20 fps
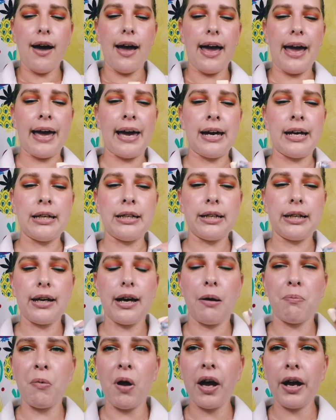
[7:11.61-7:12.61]
And
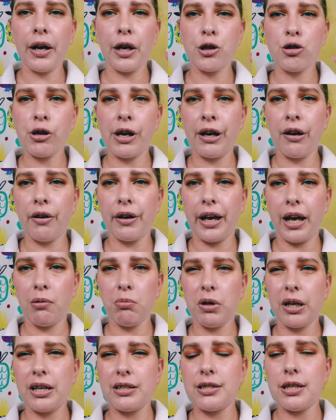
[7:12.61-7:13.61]
I'm not going to try it on
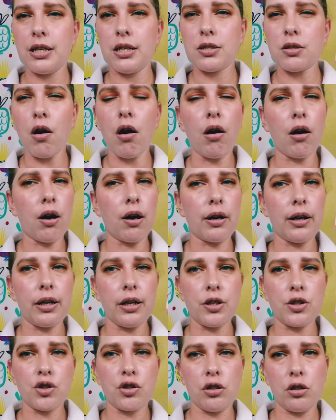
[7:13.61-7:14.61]
camera because it is hard. It
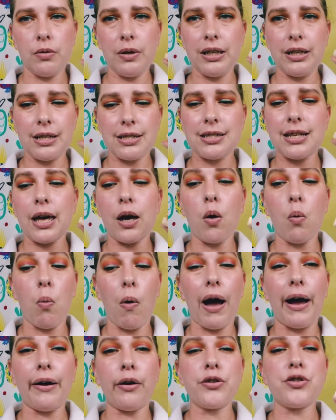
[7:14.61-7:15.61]
is chewy. It does take a
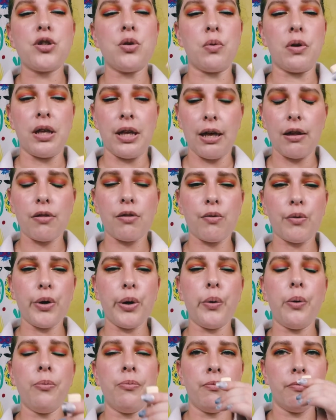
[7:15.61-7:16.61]
while to get through.